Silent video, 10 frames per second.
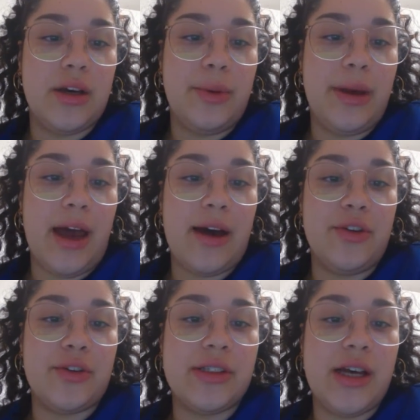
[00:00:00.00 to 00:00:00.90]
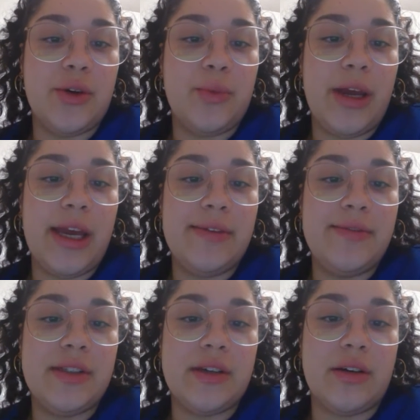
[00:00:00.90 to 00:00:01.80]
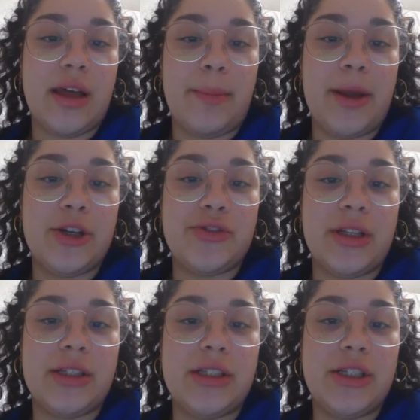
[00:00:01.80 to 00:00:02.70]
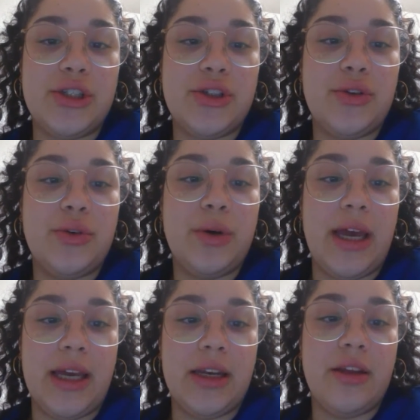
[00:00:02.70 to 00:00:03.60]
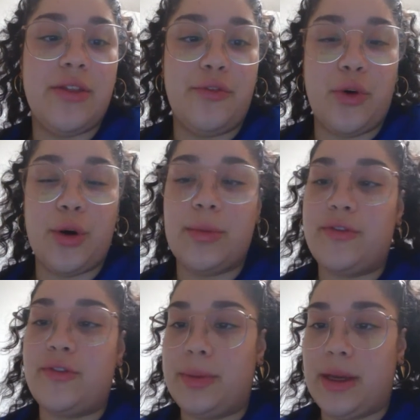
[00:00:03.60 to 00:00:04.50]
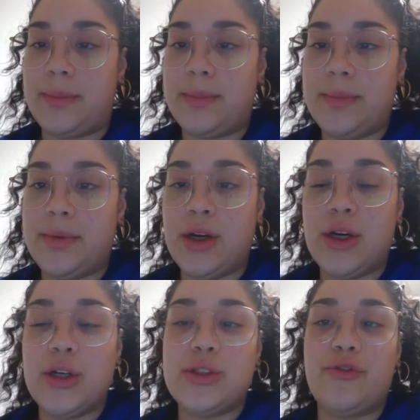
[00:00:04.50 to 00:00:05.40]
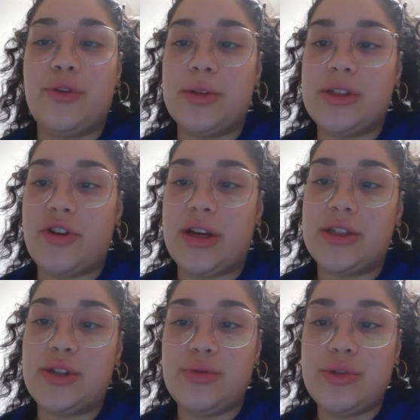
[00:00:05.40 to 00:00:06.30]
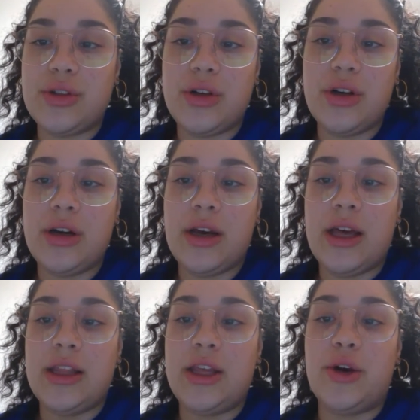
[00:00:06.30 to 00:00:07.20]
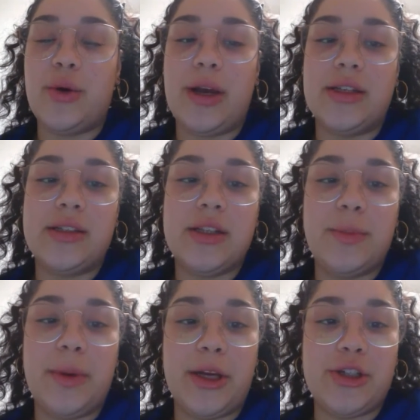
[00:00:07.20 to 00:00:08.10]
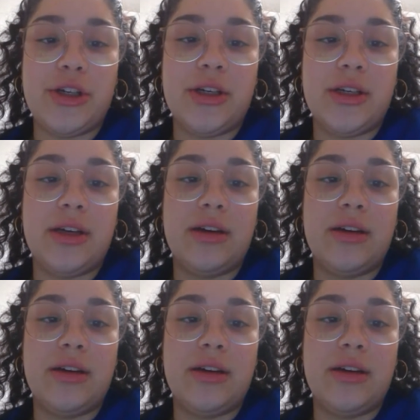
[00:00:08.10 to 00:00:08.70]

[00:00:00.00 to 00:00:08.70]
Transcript: We have your sound waves that penetrate the tissue in the form of a beam. So from the transducer, they go into the patient